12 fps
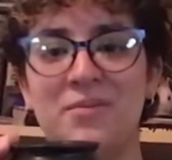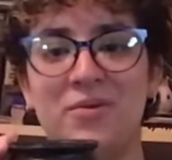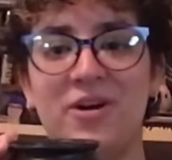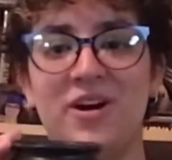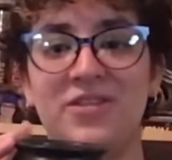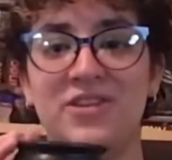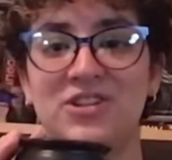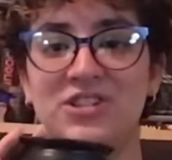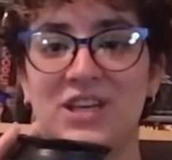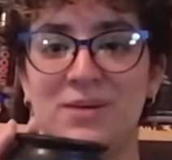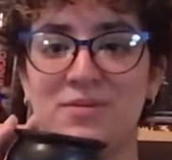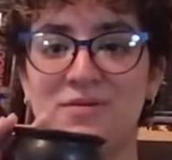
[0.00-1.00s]
more on the
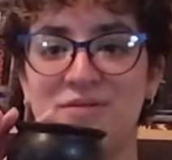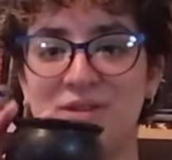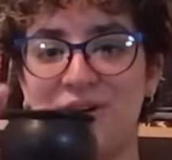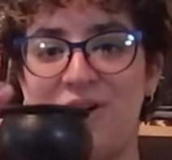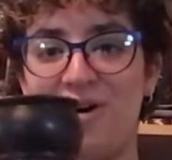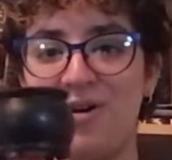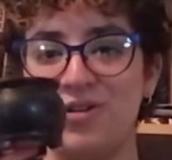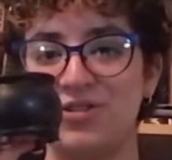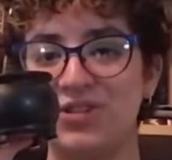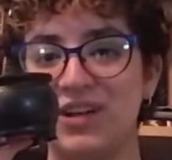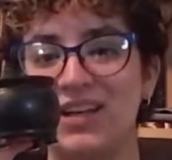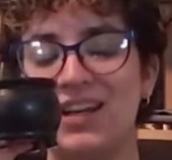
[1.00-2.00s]
shape of the
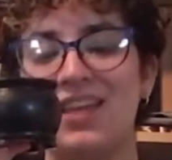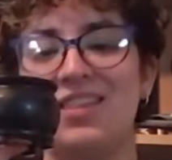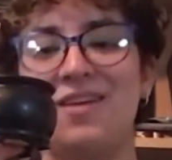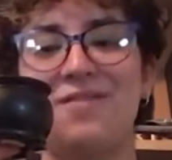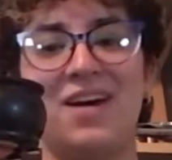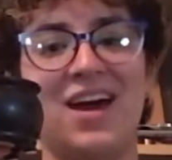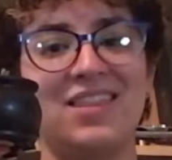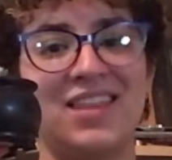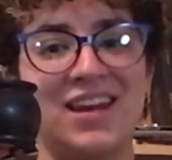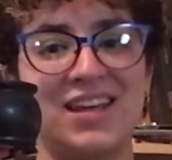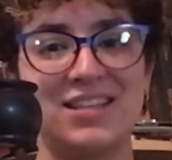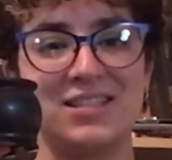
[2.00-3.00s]
cauldron and the fact that
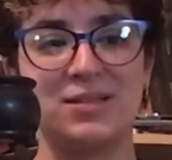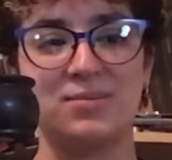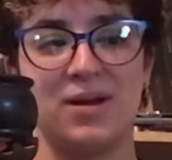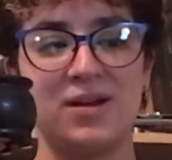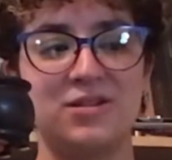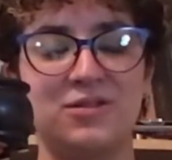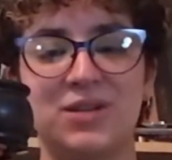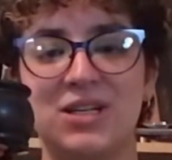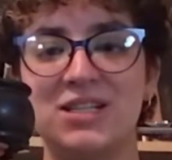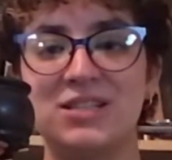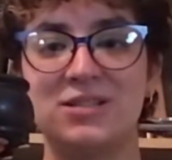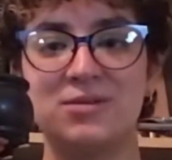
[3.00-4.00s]
it smells very
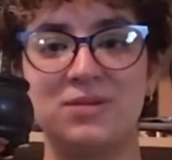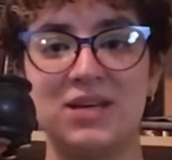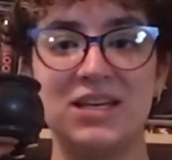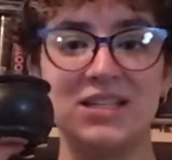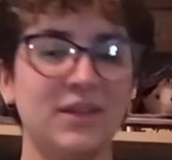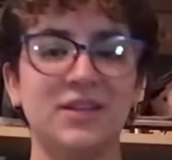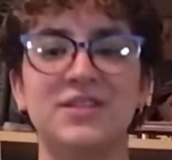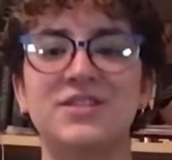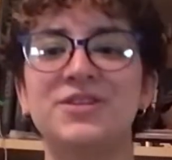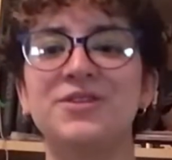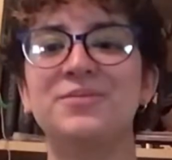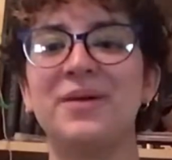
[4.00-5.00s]
sweet
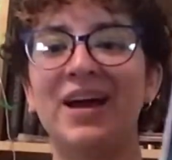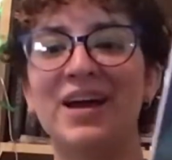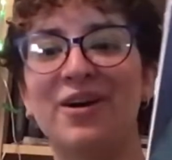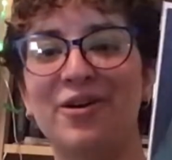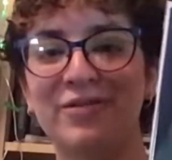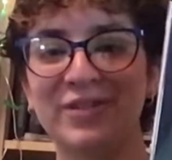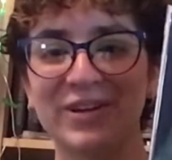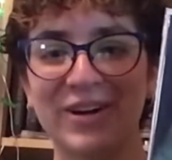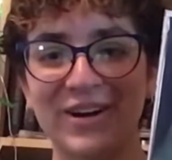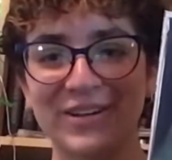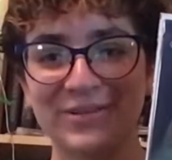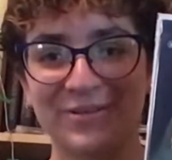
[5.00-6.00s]
to my Over the
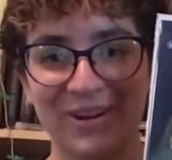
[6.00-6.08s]
Garden Wall